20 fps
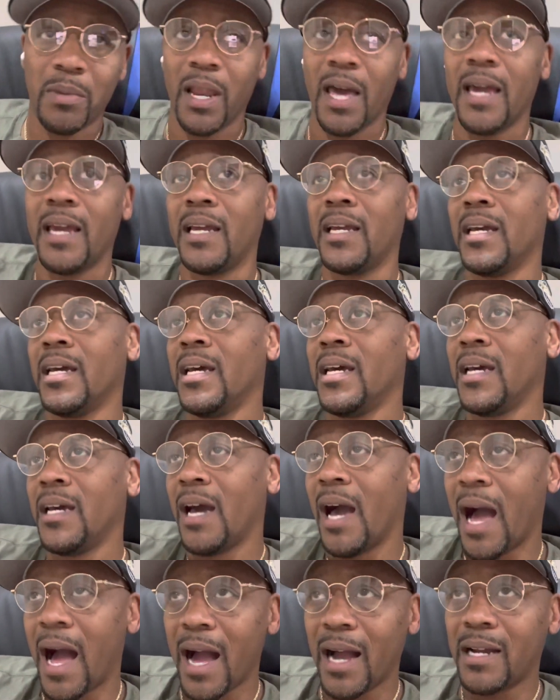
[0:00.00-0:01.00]
Like
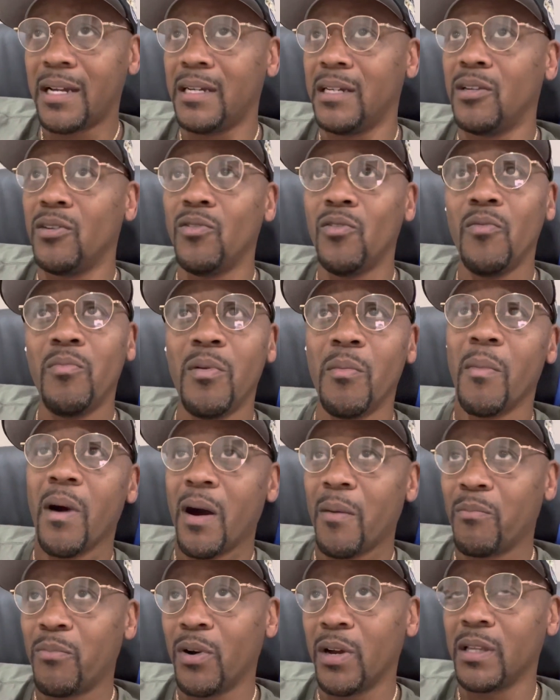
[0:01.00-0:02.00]
I couldn't hoop, but
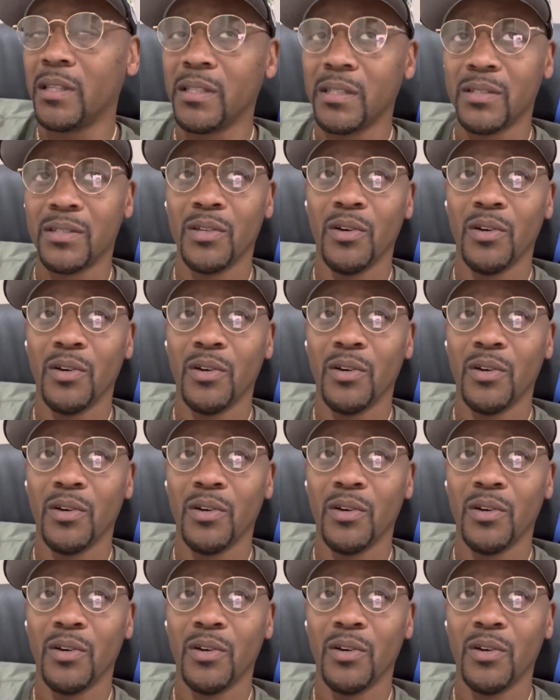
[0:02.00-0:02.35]
my brother's